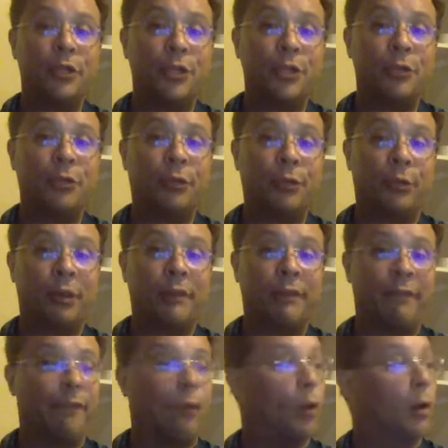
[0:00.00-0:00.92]
2, 3,
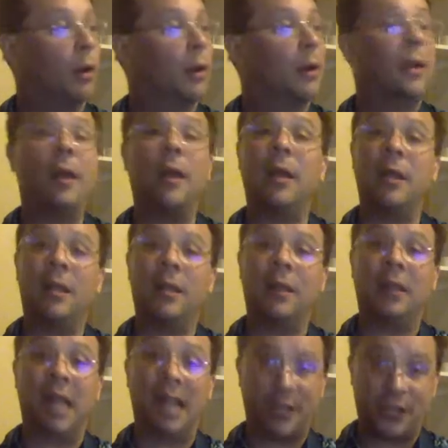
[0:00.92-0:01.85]
and 4,
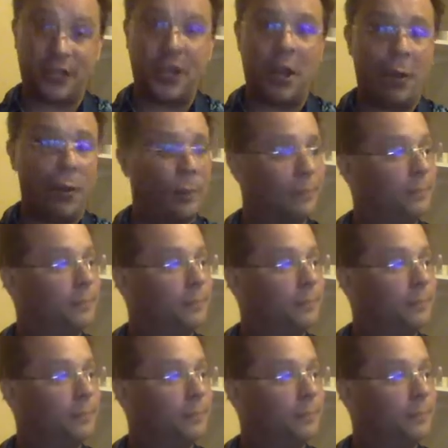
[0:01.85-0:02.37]
like so.